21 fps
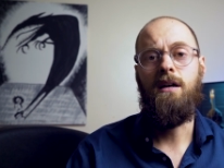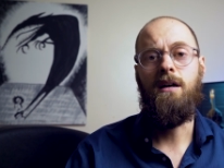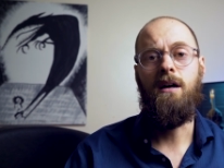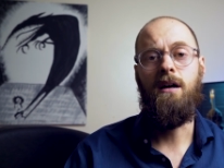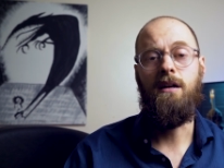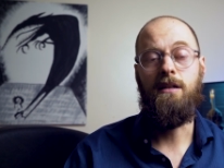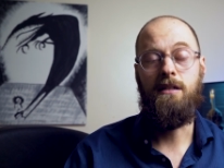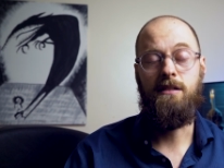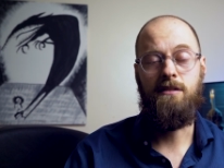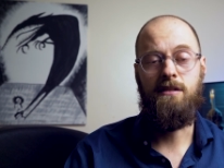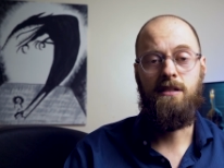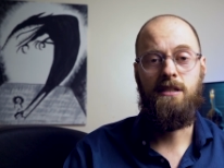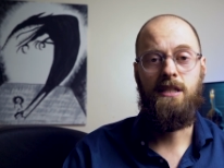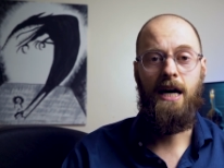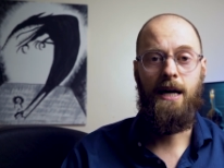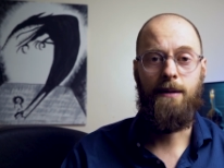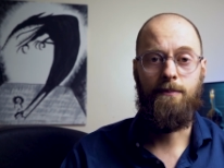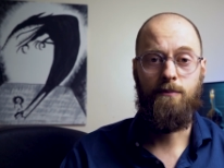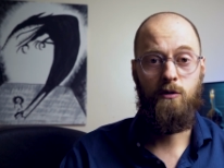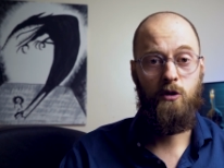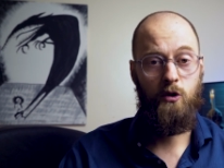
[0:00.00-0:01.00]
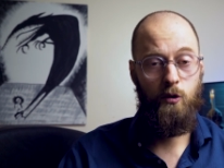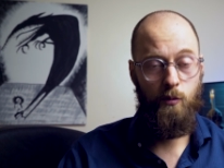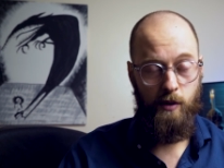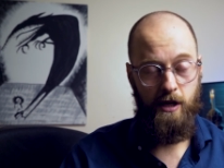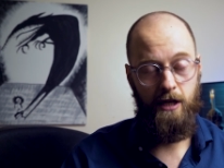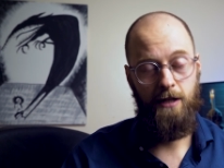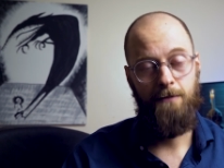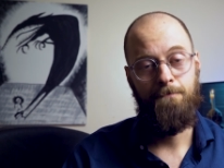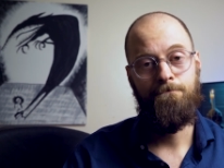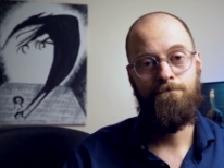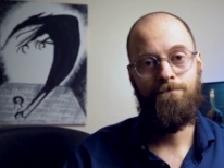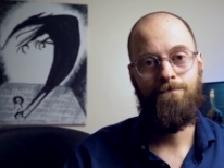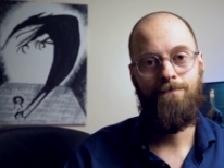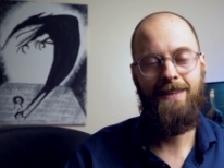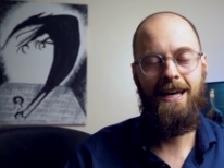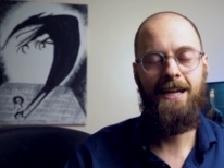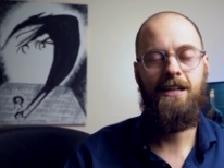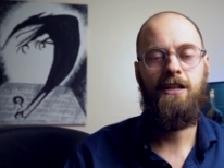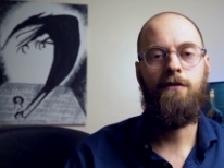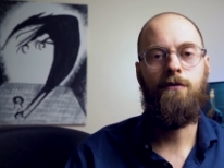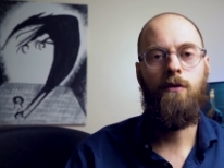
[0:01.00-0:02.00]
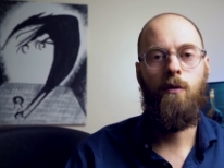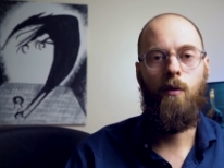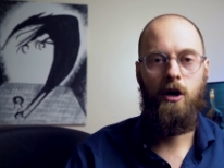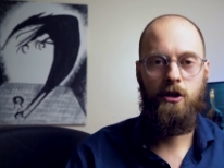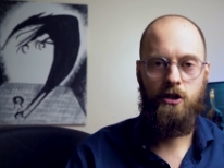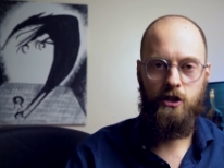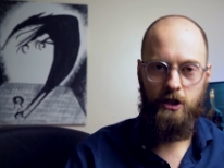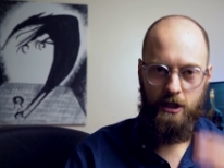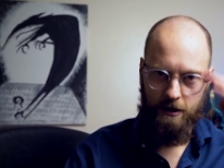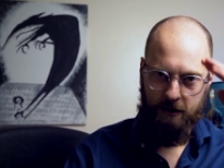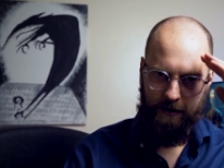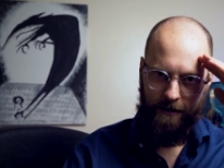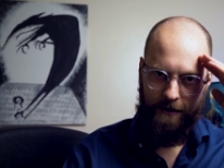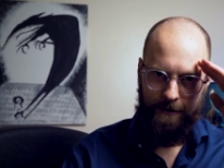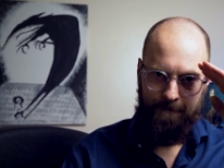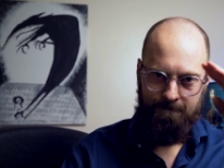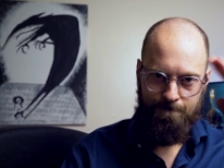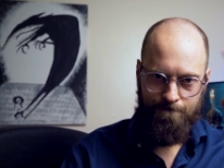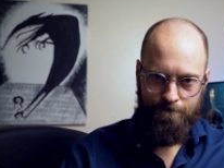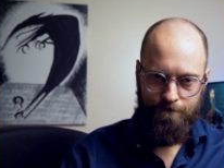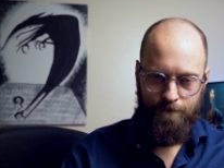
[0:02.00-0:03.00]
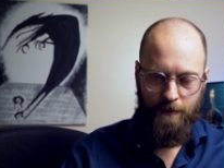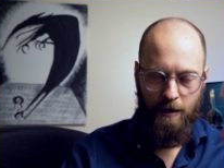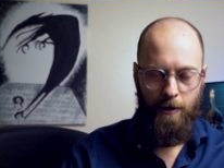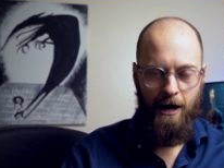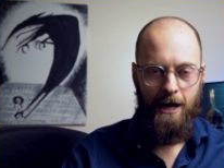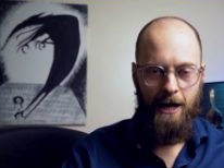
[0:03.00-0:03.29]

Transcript: uh, is the time to be. Thank you for watching, bye